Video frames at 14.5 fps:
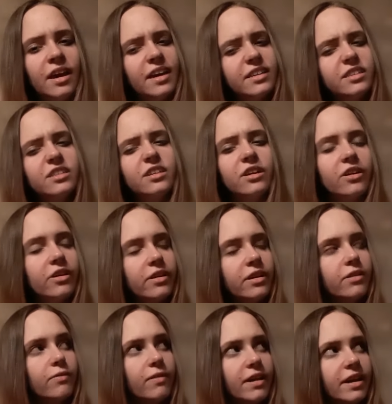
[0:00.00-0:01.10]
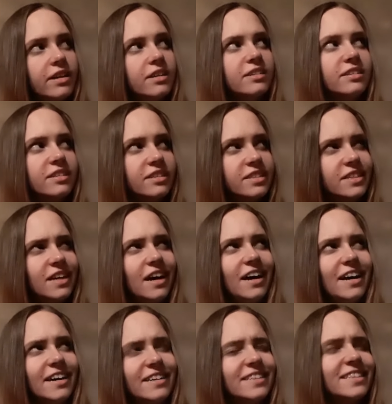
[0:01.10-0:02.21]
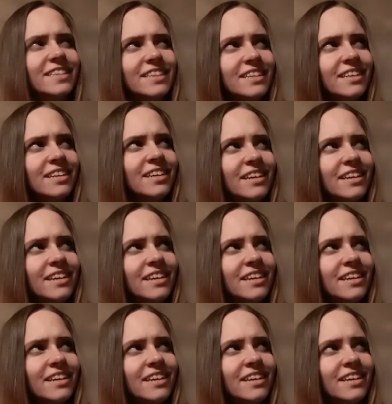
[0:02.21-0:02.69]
and turning away in disgust.